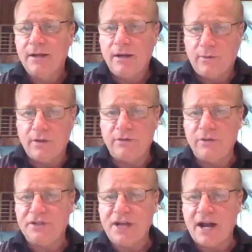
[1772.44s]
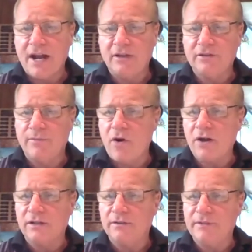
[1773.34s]
I want to do a shout out to
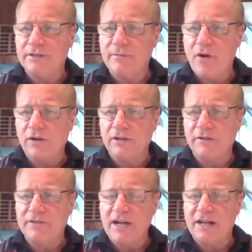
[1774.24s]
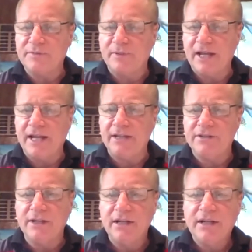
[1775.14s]
Marklin, Mr. Marklin of Scotch
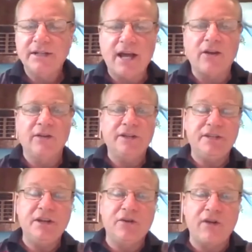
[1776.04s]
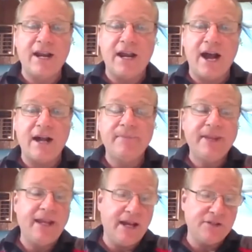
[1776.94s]
Plains. Not only is he a great guy,
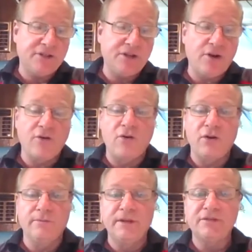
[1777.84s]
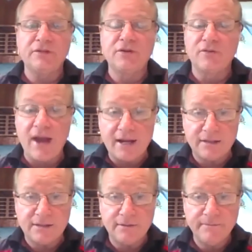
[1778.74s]
he has a show called Mr.
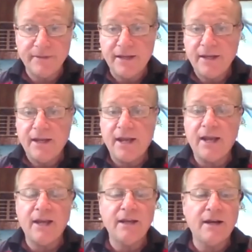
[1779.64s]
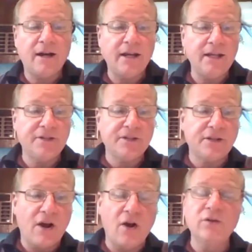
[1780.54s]
Directs, and he
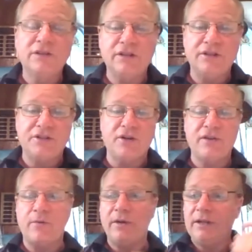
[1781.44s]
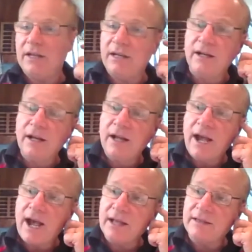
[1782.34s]
just hosted the show that we did
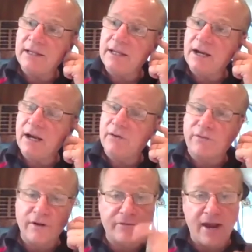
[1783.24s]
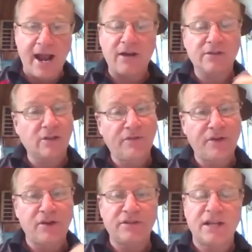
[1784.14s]
at the River House on
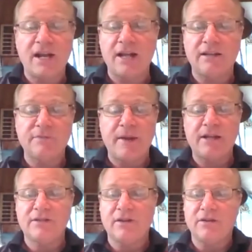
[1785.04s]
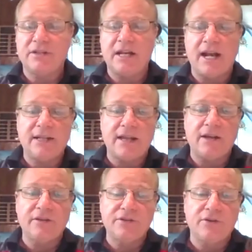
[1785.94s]
Thursday night, this past Thursday night
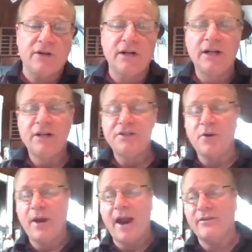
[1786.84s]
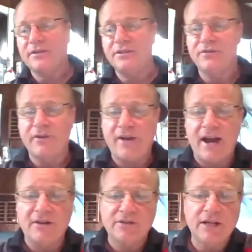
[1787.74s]
down the shore, Joey Harrison's River
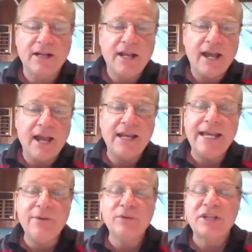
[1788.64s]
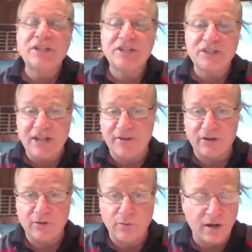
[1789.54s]
House. and he was
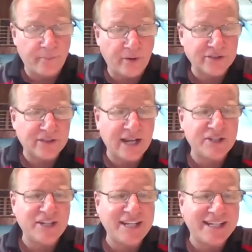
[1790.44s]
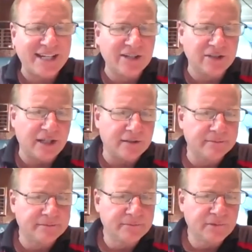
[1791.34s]
hysterical, went up on stage and he killed it.
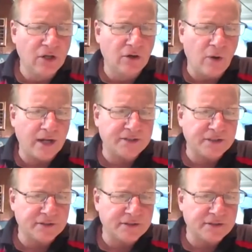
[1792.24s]
Two questions.